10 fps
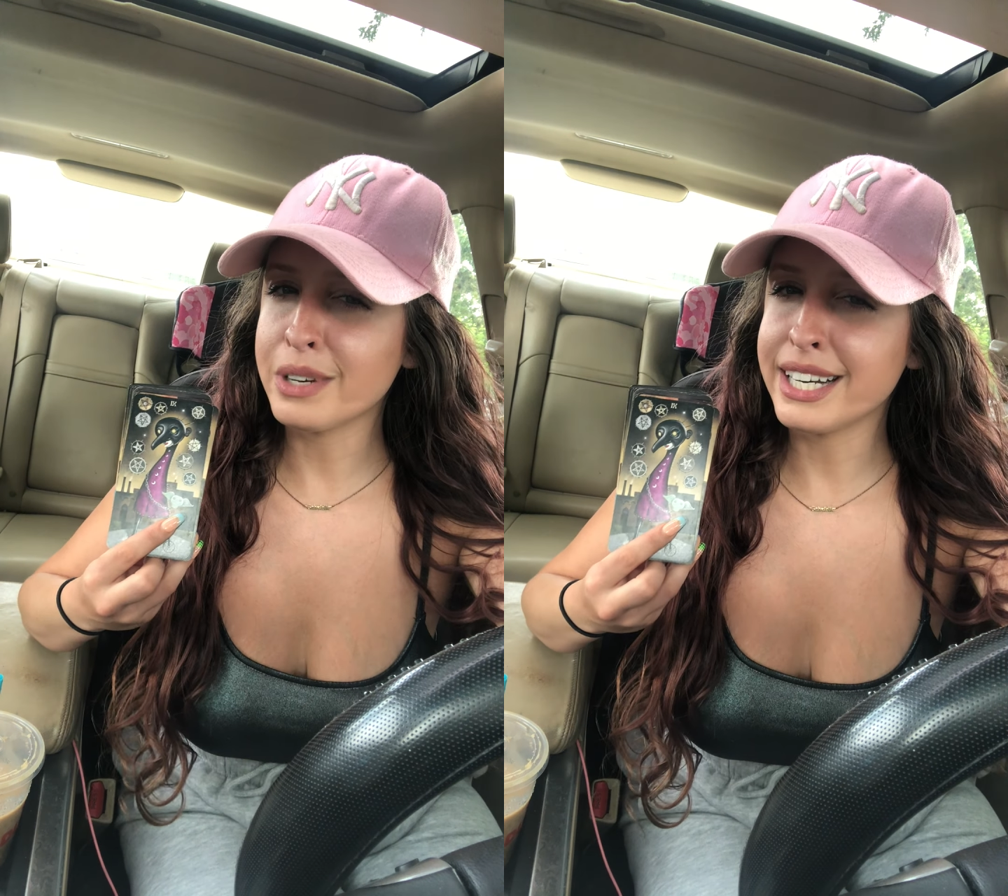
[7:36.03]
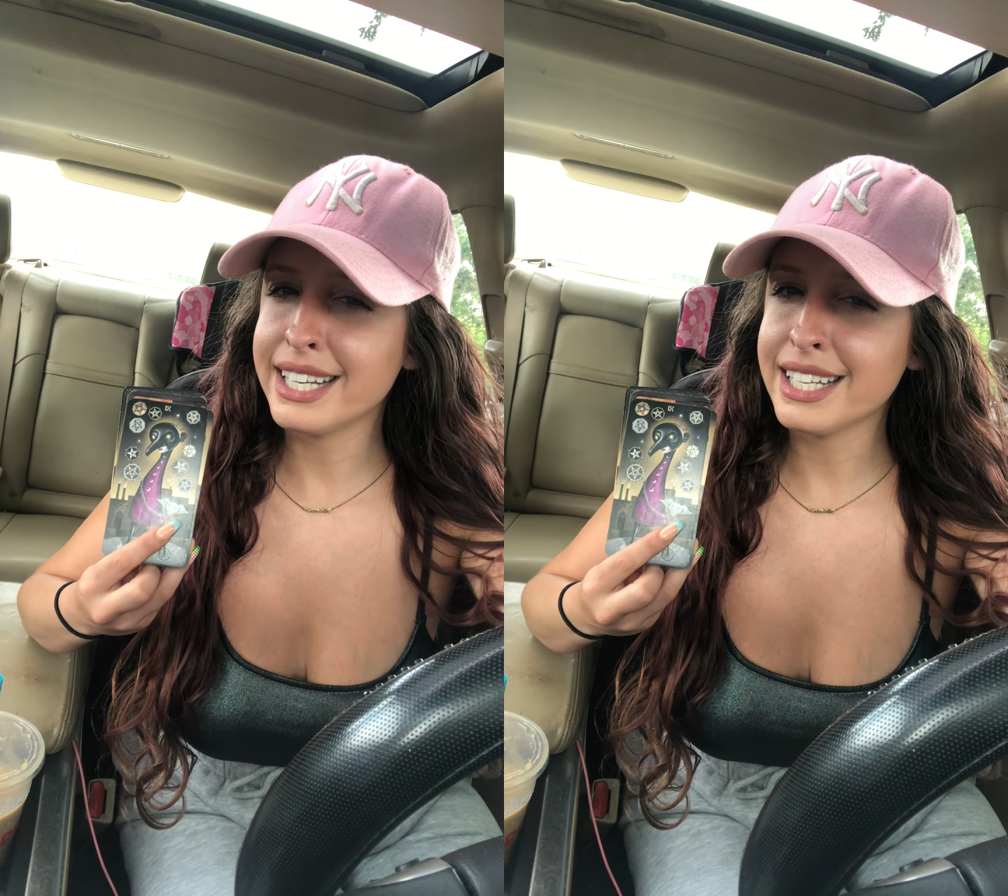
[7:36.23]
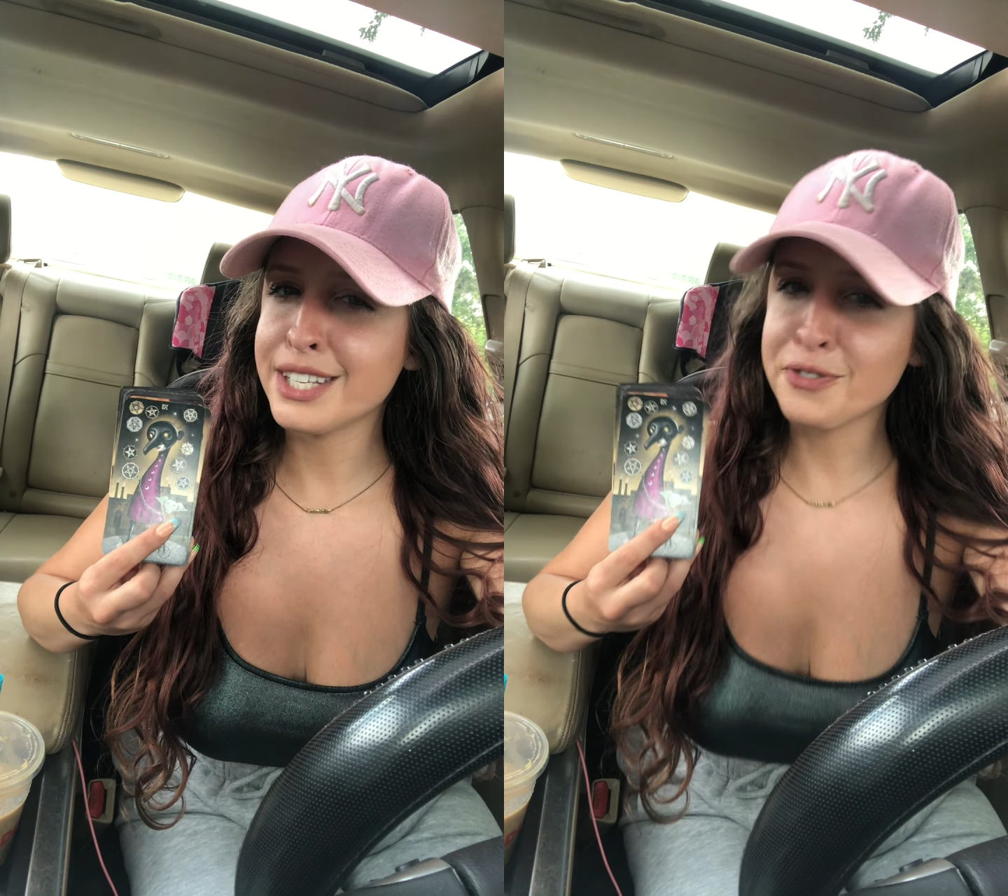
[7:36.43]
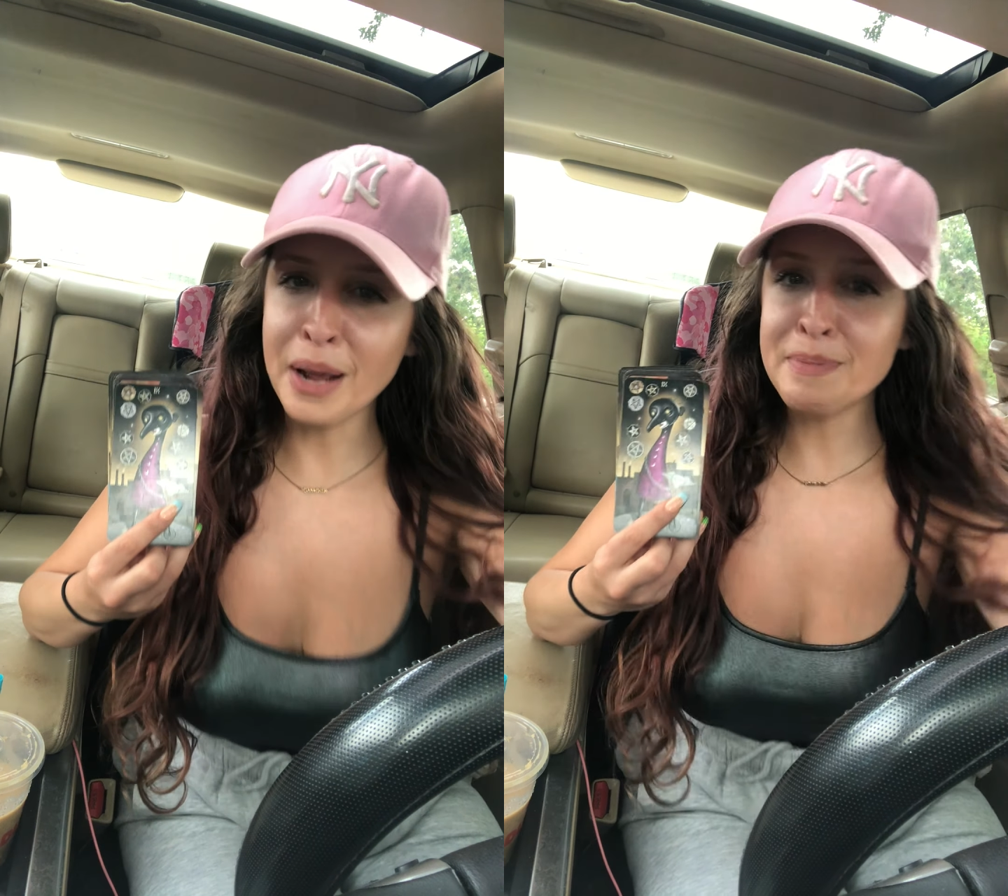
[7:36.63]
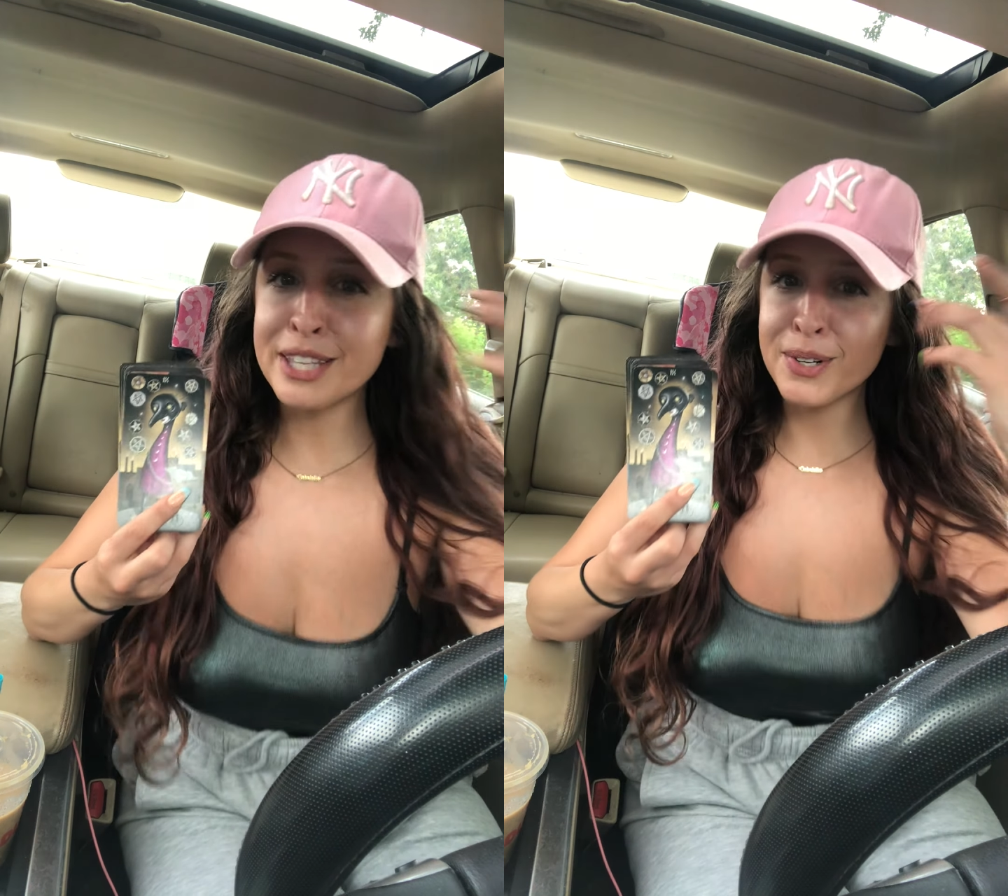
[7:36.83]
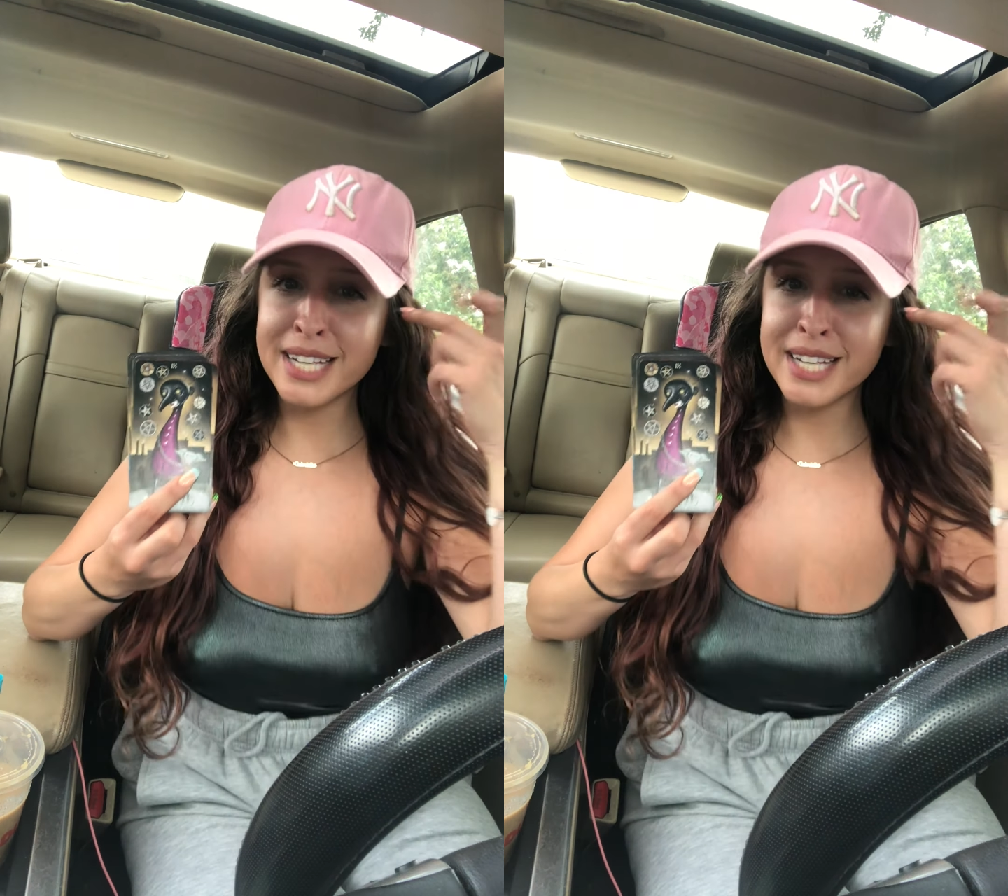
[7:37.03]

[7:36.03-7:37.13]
what it is right but they're